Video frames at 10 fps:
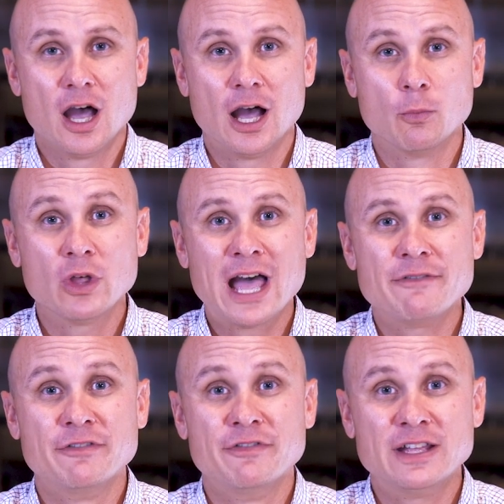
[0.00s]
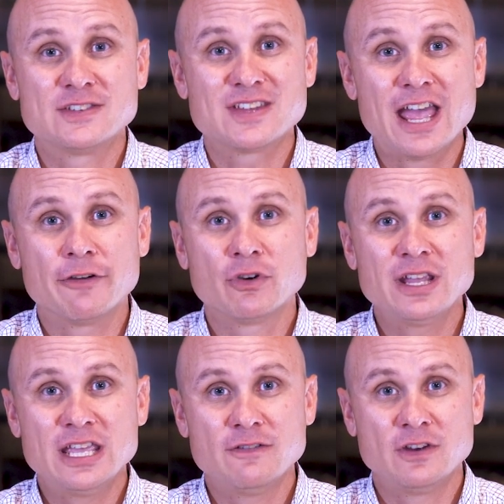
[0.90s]
Um, we'll have events
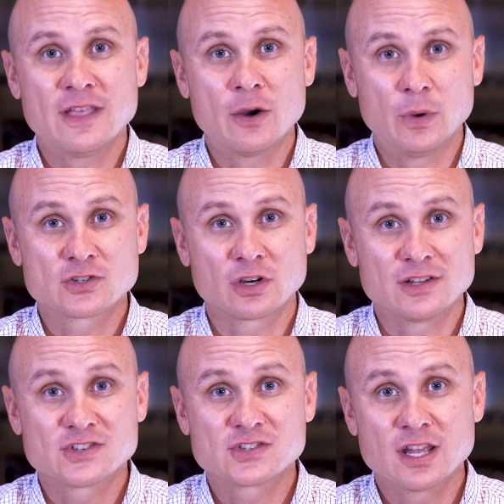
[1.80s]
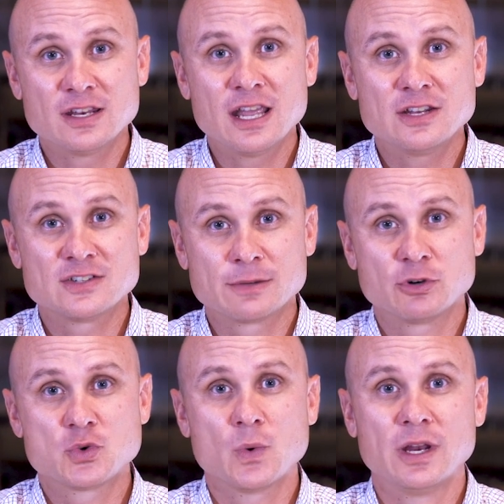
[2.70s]
every evening that week, starting on Sunday,
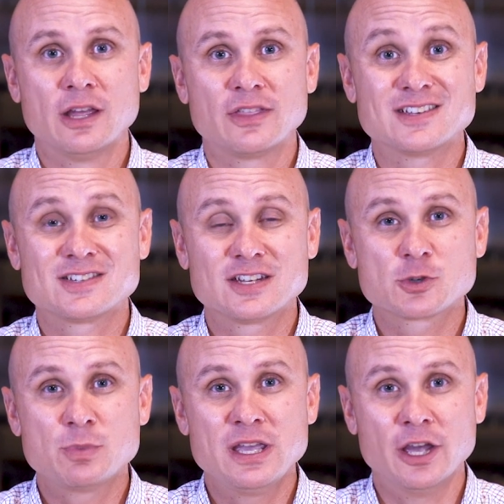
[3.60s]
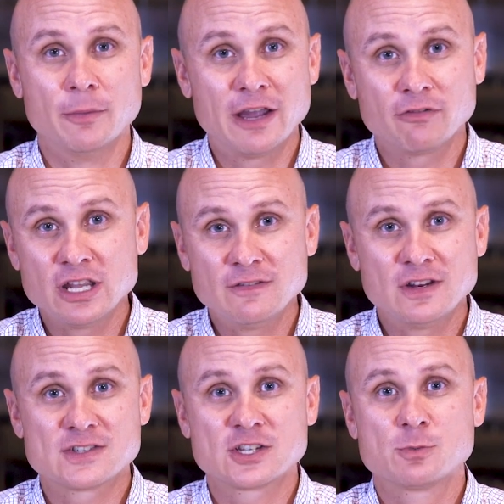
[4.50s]
December 20th at 6 p.m., every
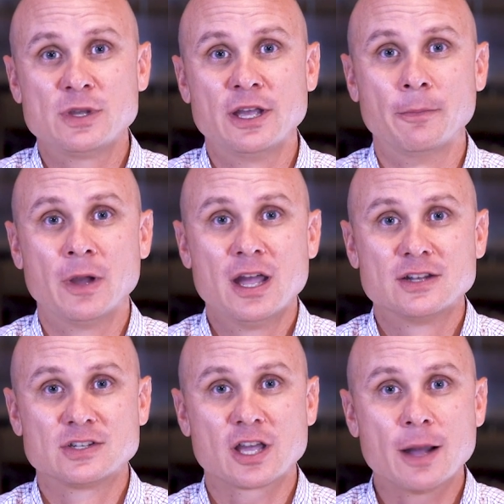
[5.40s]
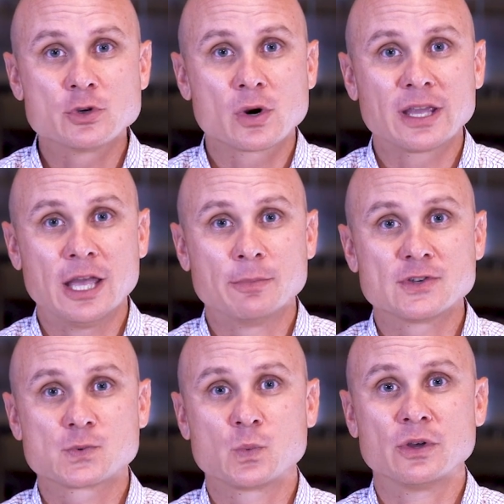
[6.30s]
evening at 6 p.m., to come to our
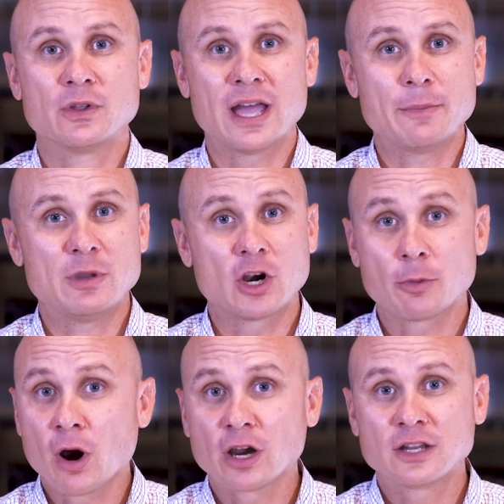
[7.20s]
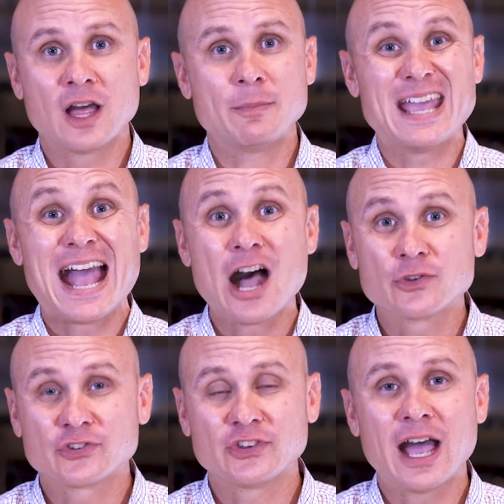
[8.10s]
campus. We'll be in our parking lot, be
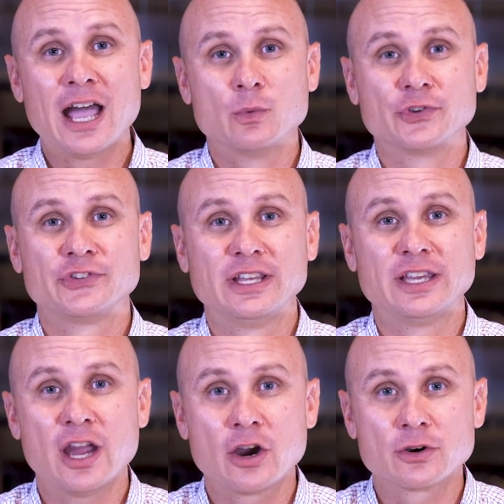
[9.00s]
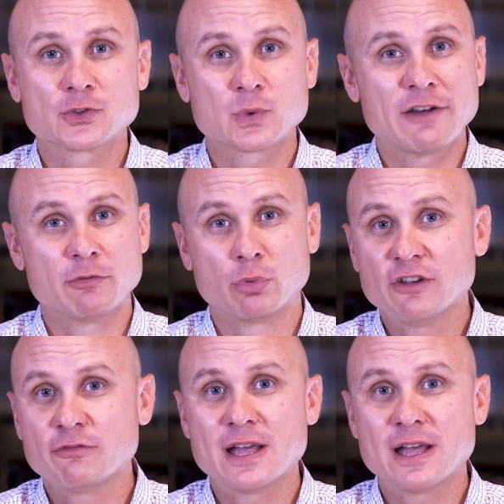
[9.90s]
outside, we'll sing carols, we'll have a brief